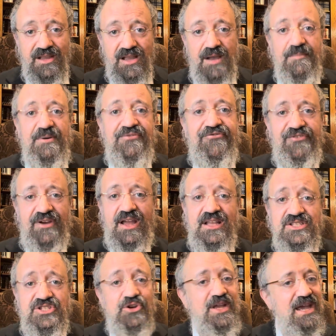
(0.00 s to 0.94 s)
But
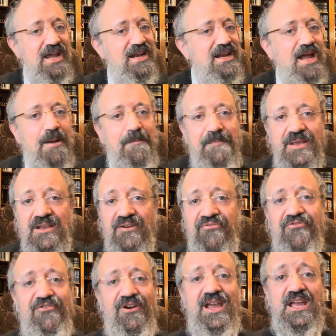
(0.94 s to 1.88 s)
friends, you cannot be
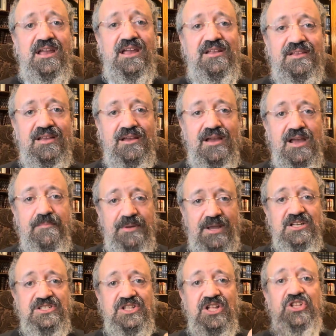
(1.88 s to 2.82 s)
afraid,
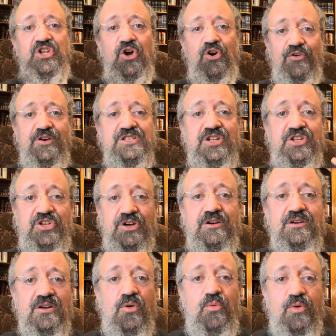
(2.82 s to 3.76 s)
because the Torah's
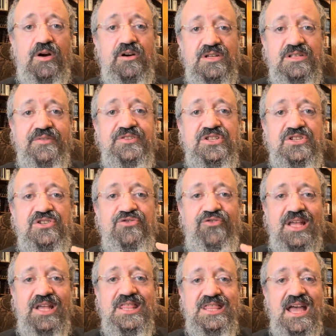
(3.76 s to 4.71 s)
eternal words of
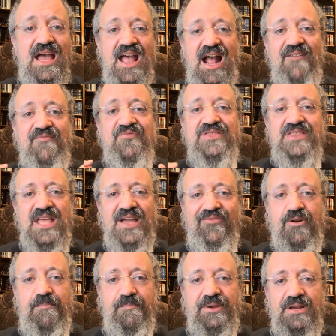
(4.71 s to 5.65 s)
strength have
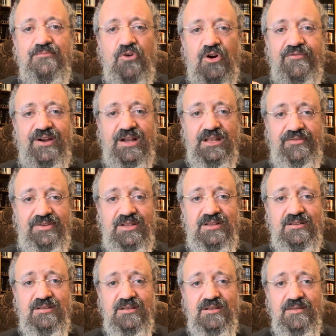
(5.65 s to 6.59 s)
never been more
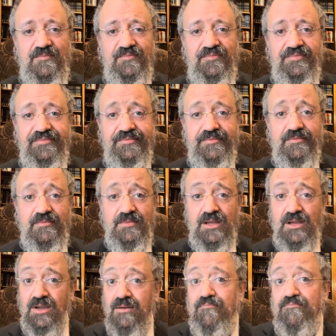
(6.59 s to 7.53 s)
relevant.
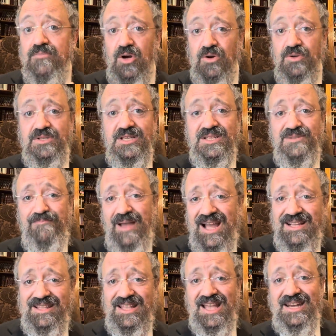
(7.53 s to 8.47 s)
Moses
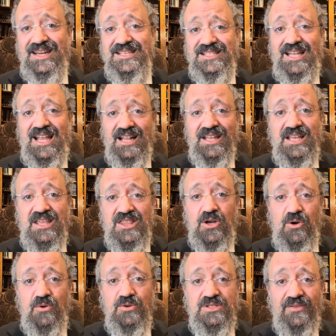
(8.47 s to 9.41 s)
back then is telling
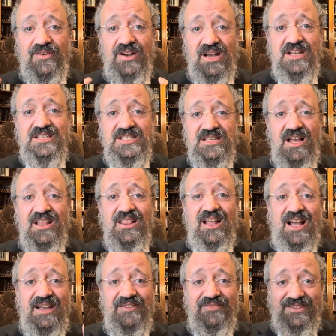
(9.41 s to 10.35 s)
those of us
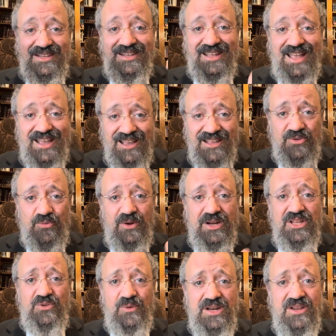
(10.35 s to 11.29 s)
alive today in
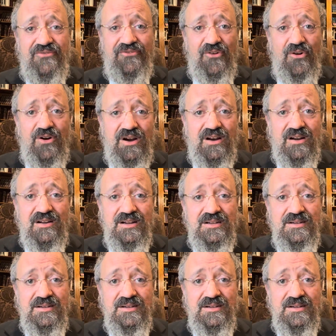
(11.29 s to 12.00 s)
2024